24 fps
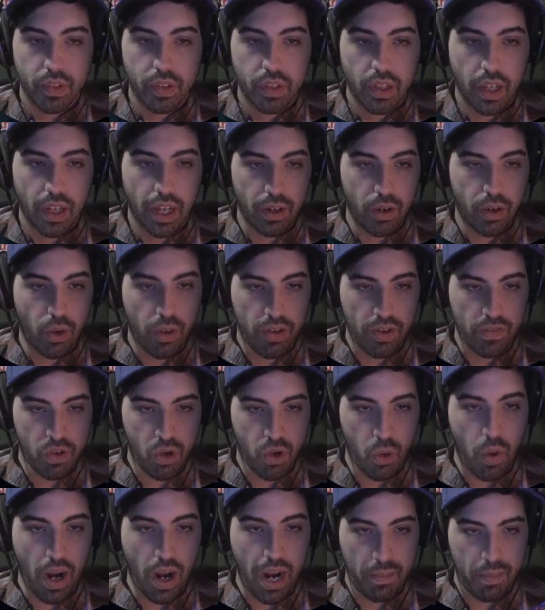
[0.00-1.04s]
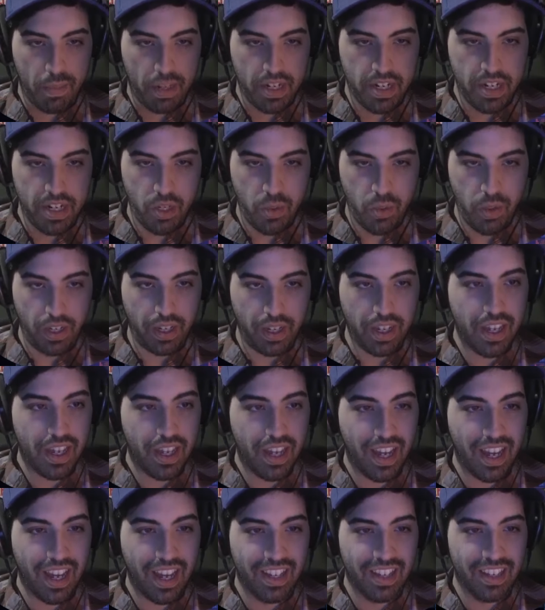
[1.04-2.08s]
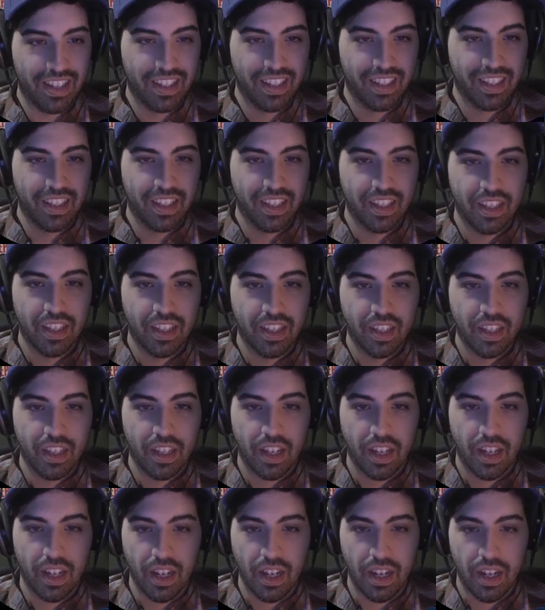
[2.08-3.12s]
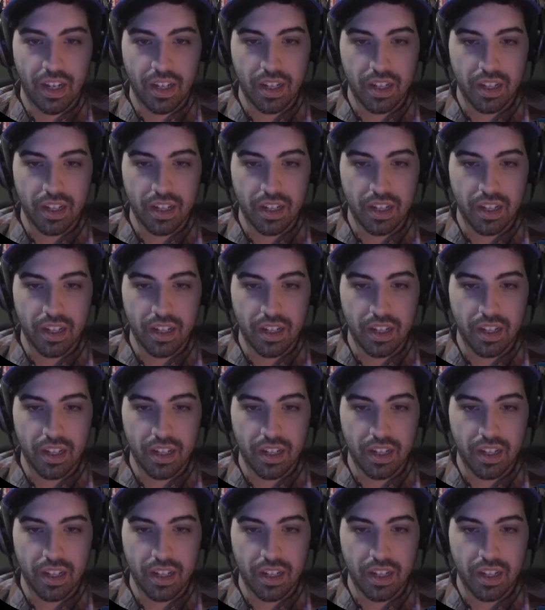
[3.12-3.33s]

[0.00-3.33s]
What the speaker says: don't even know why I'm continuing. I